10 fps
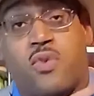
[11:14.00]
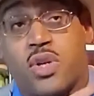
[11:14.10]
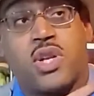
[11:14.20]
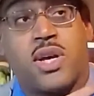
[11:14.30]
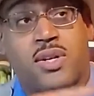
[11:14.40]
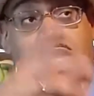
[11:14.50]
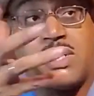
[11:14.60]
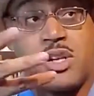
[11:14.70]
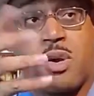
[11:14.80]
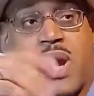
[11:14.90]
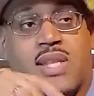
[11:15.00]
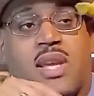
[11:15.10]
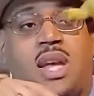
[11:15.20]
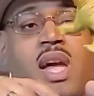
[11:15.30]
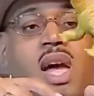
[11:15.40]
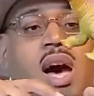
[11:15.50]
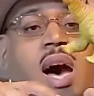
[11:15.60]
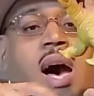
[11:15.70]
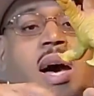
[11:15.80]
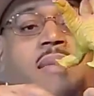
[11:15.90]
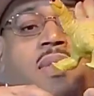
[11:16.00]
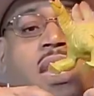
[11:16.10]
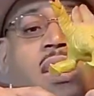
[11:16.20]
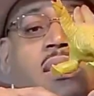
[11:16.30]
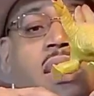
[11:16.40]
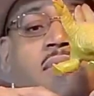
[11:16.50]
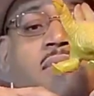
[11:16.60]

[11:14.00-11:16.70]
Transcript: four toes. That's incorrect. Uh, the the